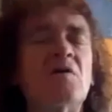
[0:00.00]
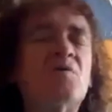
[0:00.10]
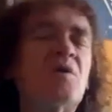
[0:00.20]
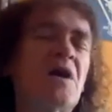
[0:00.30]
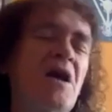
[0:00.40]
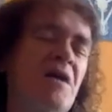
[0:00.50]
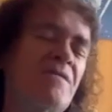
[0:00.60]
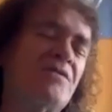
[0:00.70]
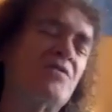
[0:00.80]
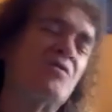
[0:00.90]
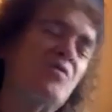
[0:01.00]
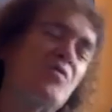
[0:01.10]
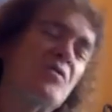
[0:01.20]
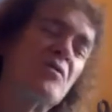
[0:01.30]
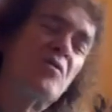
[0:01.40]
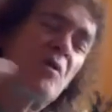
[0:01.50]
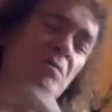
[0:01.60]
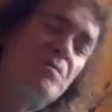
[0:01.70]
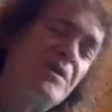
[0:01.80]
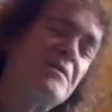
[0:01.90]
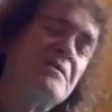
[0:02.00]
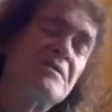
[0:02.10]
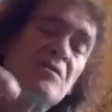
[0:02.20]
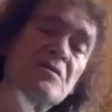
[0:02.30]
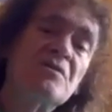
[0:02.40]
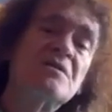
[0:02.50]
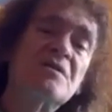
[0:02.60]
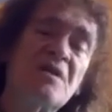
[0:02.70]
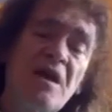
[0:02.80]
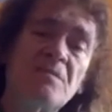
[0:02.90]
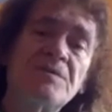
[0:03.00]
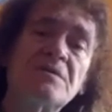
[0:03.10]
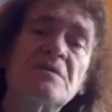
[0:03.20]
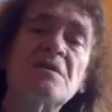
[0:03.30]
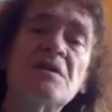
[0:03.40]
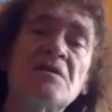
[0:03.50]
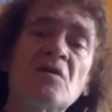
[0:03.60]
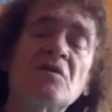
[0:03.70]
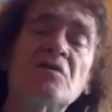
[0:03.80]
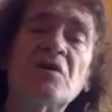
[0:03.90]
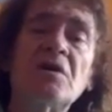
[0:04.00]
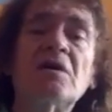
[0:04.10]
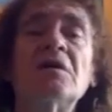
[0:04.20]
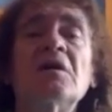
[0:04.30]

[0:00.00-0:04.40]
we have to complete the other steps in order